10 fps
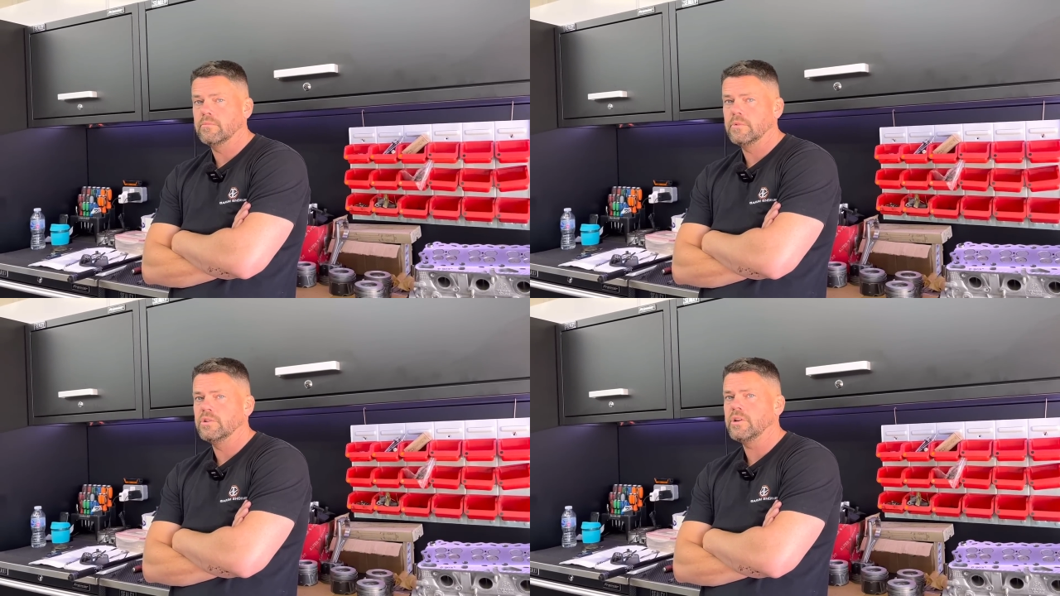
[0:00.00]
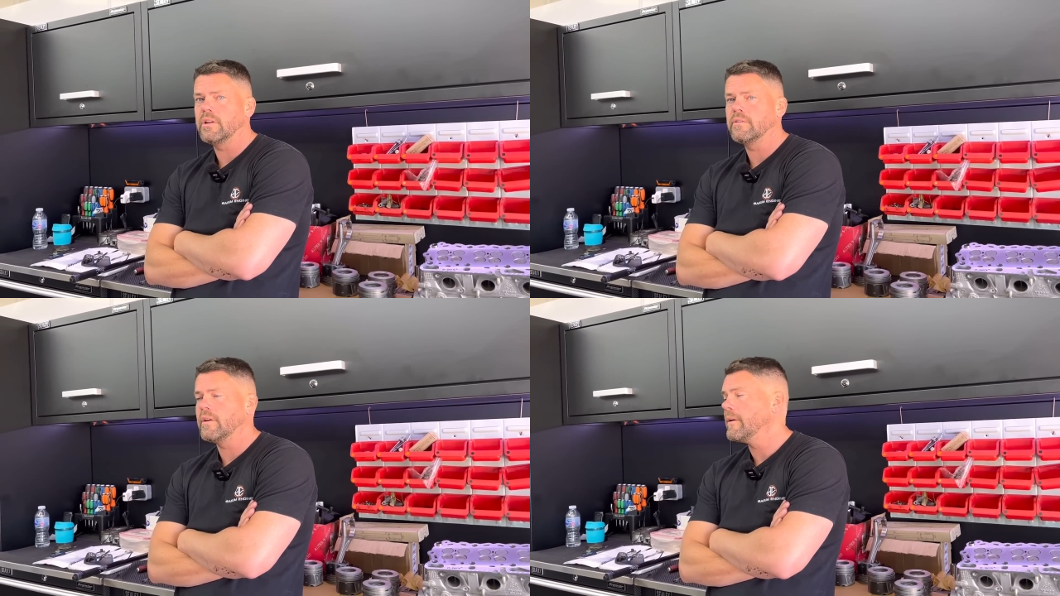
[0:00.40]

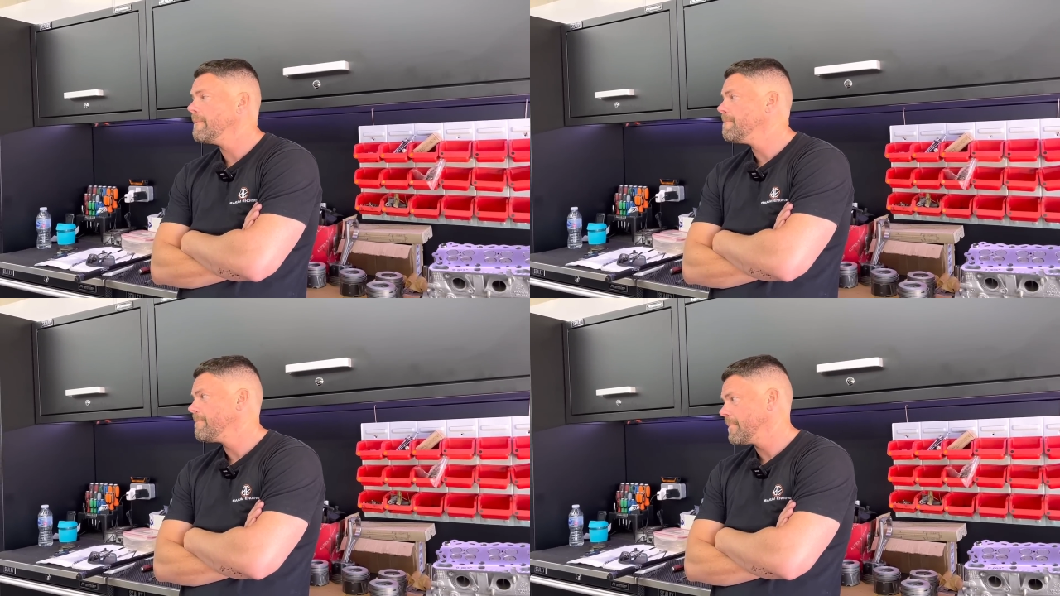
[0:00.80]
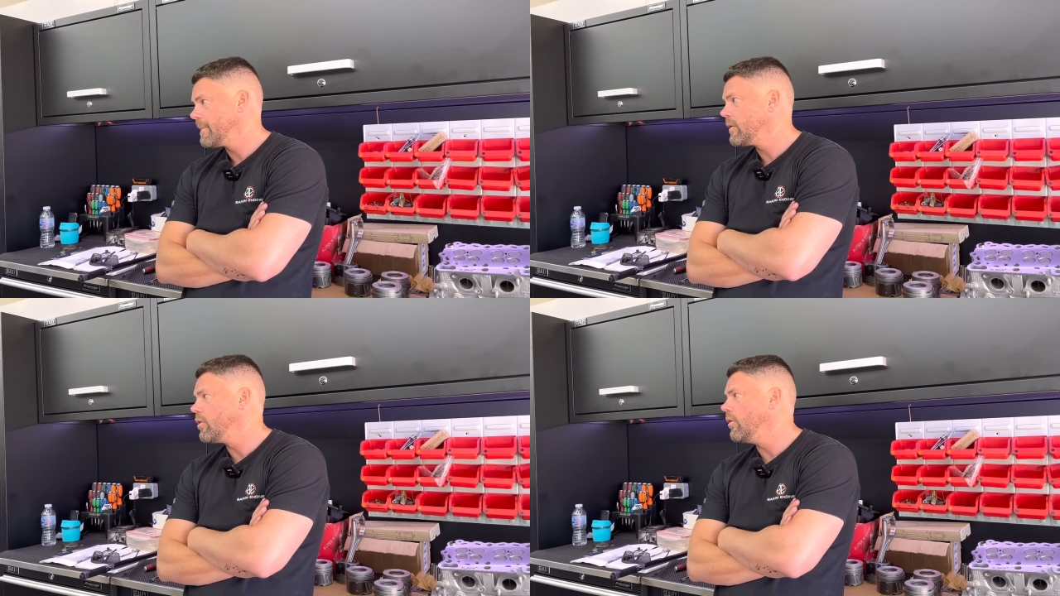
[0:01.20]
Injector.
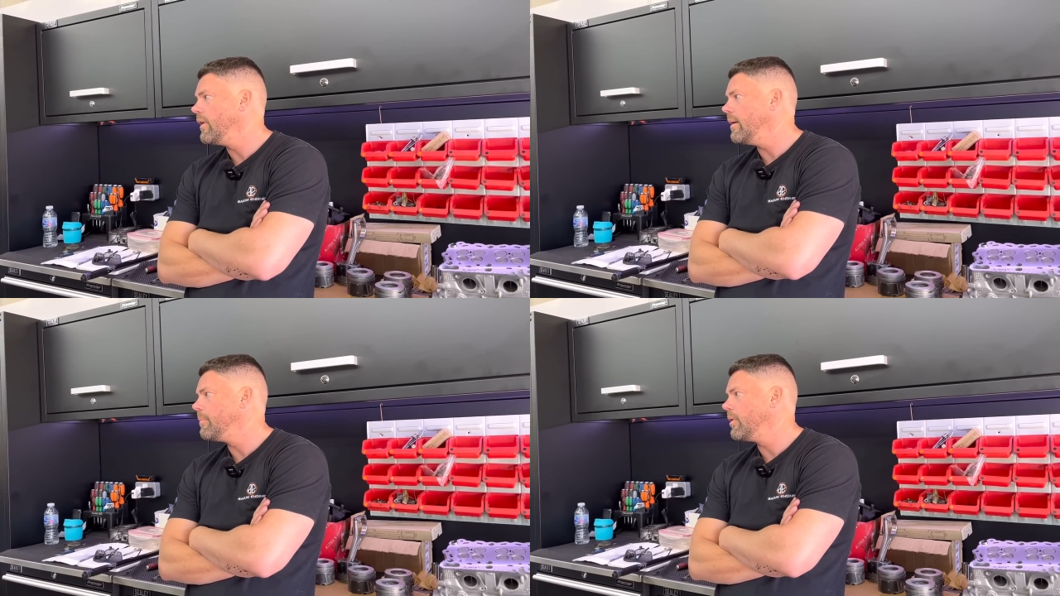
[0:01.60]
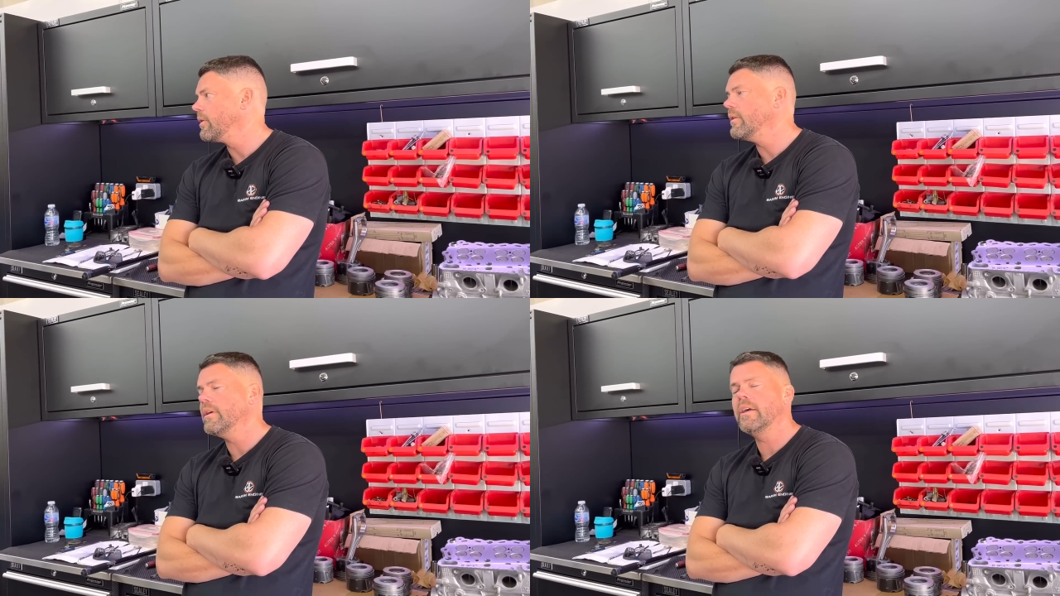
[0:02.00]
Got that
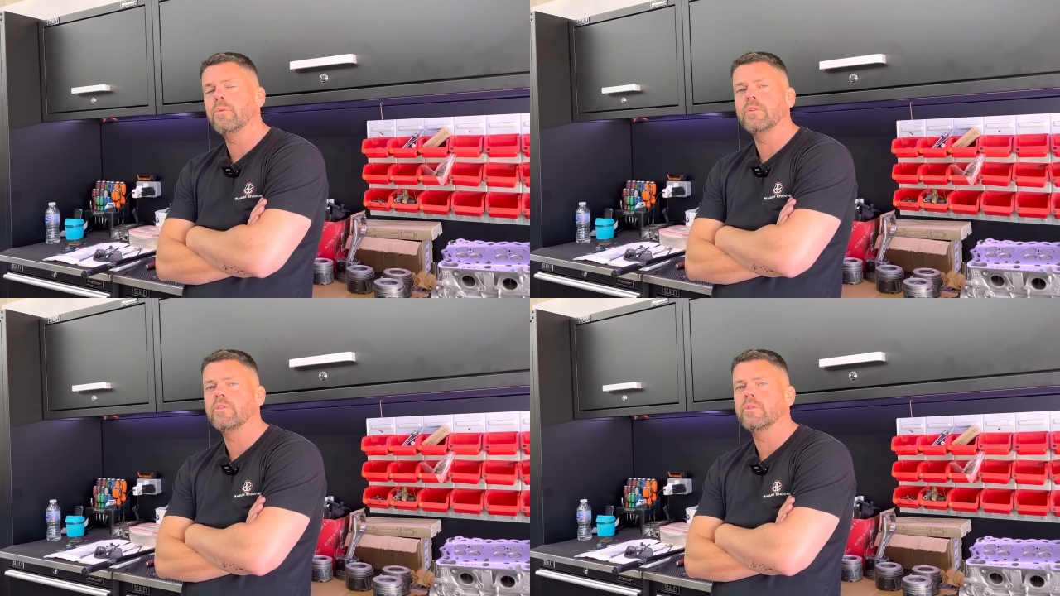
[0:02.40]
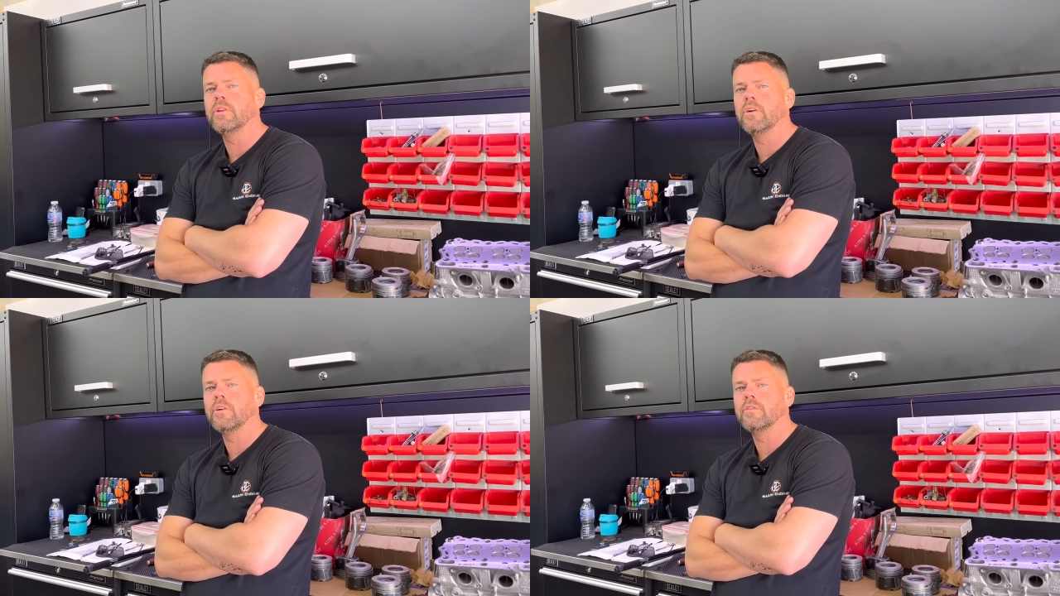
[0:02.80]
block in there that we're doing the
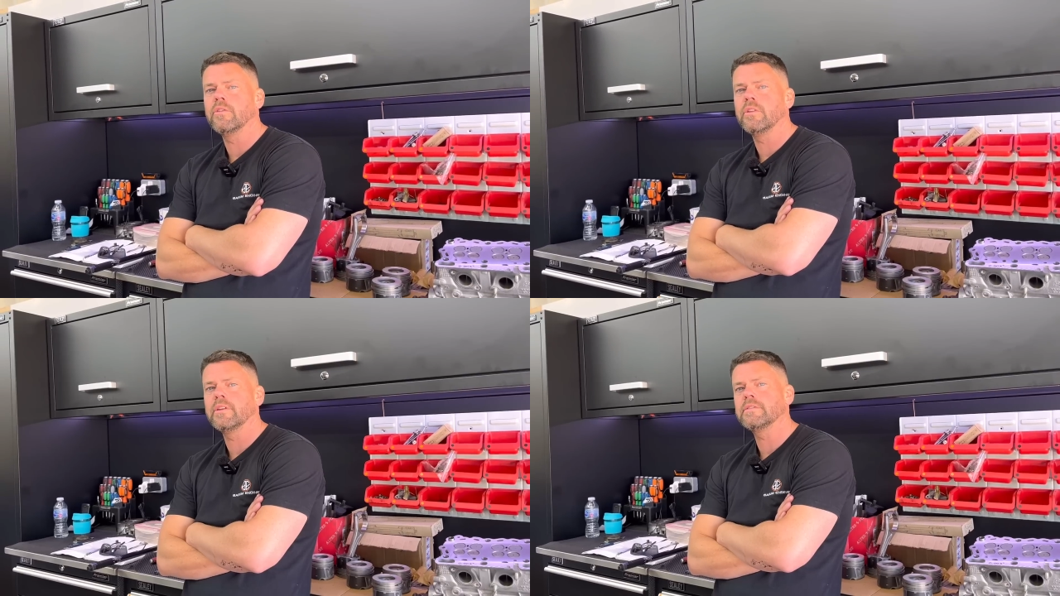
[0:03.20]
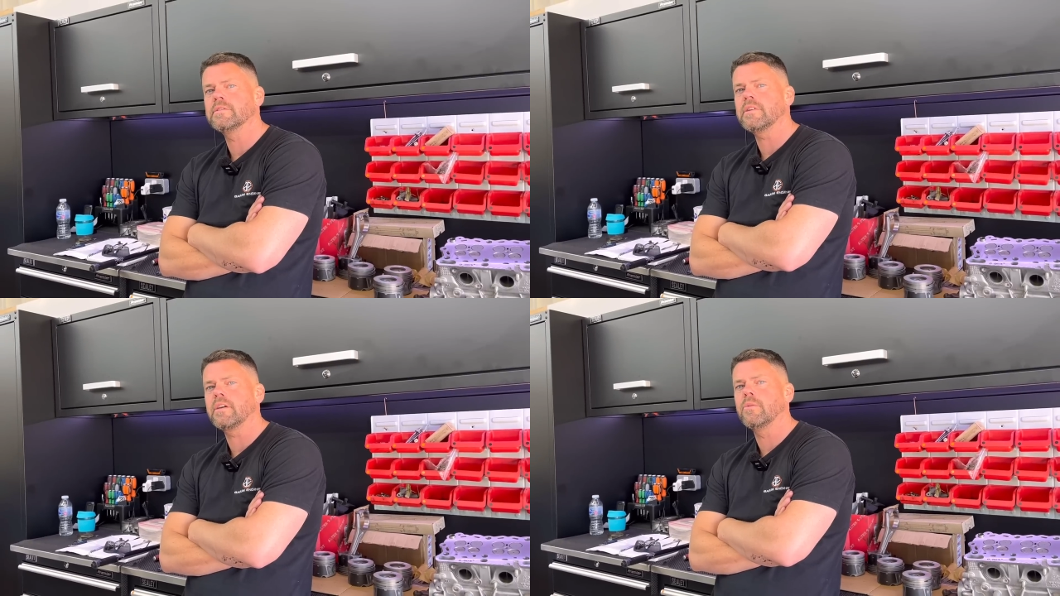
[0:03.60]
liners on. That's the
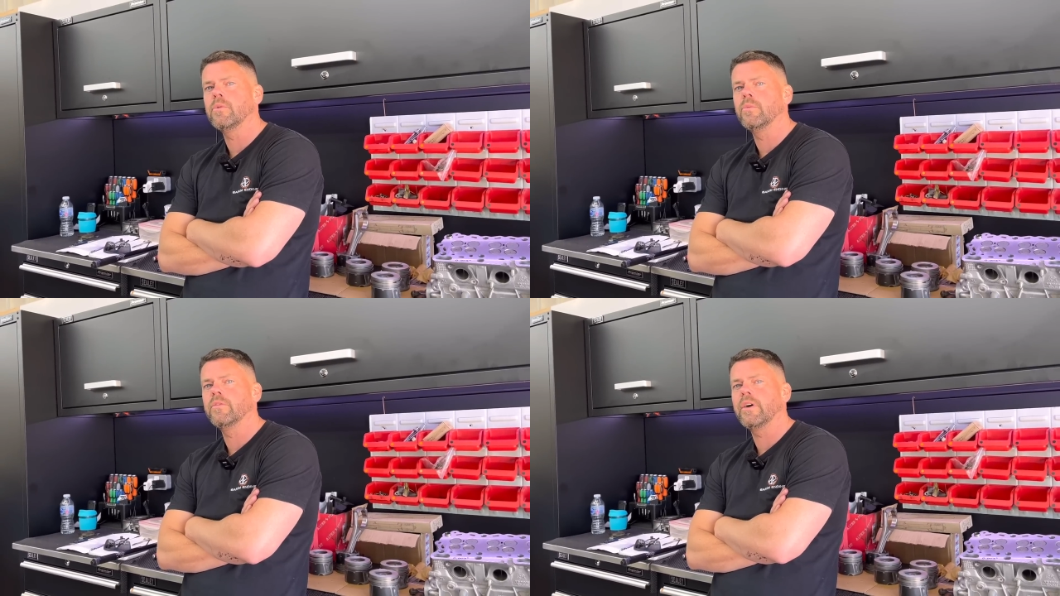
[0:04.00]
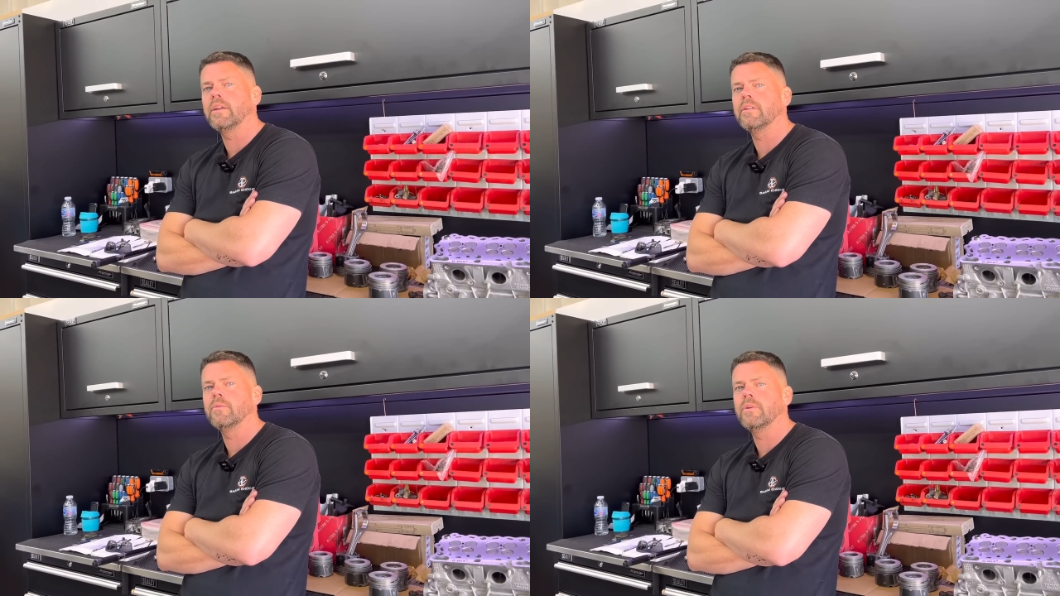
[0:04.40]
second one we've
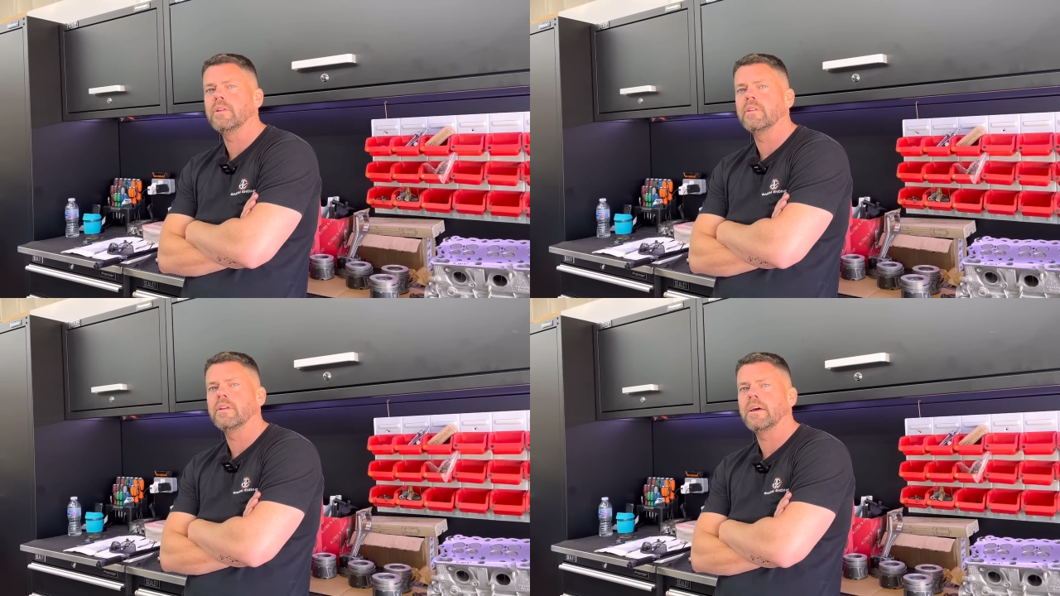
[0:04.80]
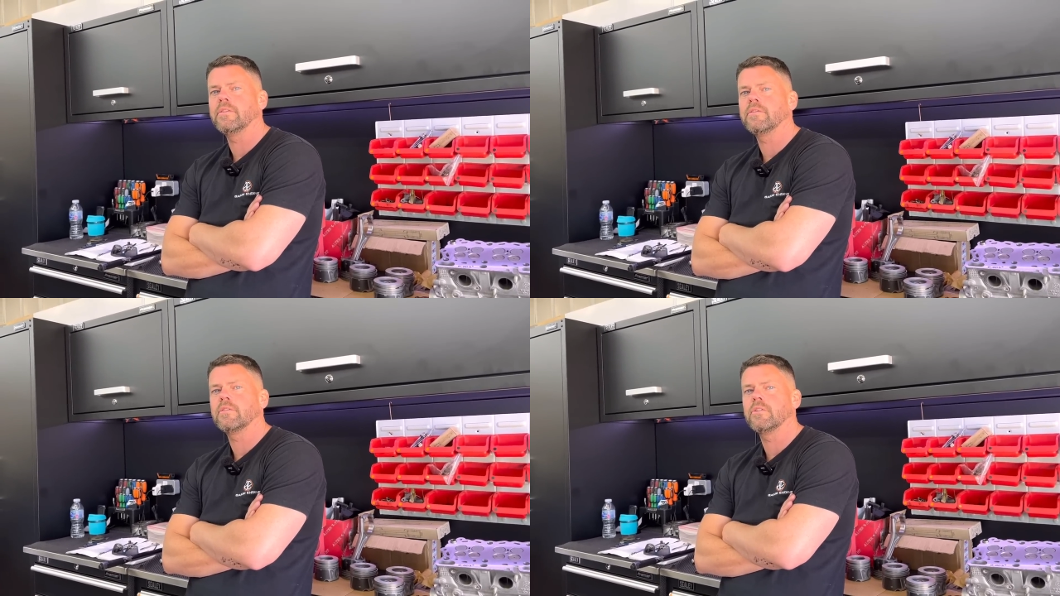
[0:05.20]
had, isn't it, in the
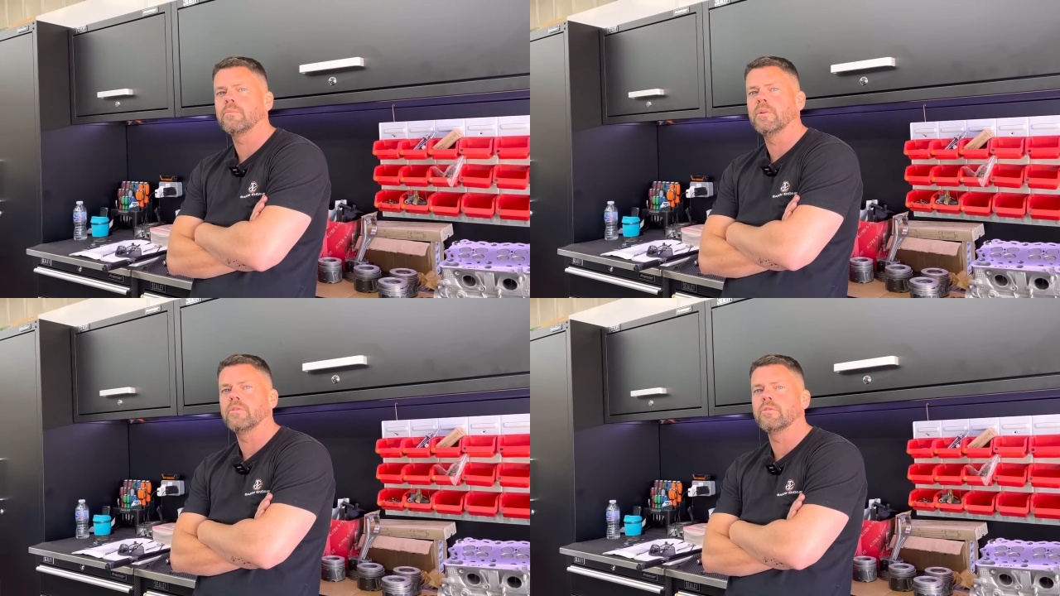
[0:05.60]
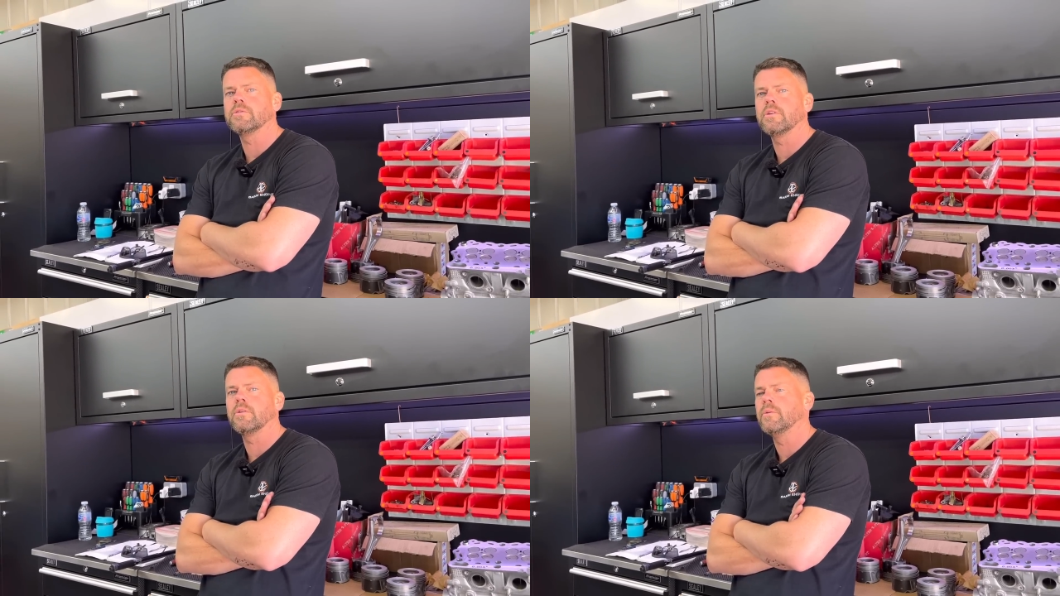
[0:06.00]
last month or two.